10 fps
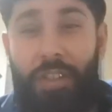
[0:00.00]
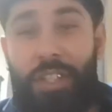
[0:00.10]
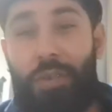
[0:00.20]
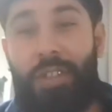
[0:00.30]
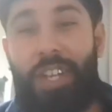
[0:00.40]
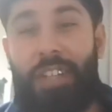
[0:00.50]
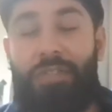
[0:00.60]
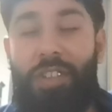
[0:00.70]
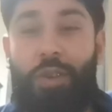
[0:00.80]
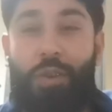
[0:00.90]
Till the next
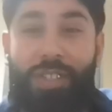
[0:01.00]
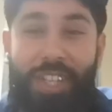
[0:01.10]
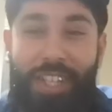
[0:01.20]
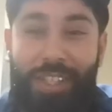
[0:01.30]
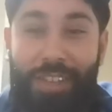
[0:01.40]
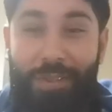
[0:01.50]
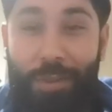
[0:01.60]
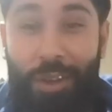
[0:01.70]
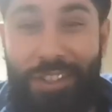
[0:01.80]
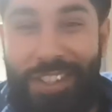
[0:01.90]
video, Zane's Every
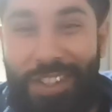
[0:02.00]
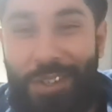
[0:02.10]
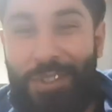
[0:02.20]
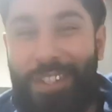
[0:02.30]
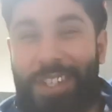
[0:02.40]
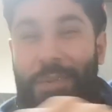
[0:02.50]
Box and those that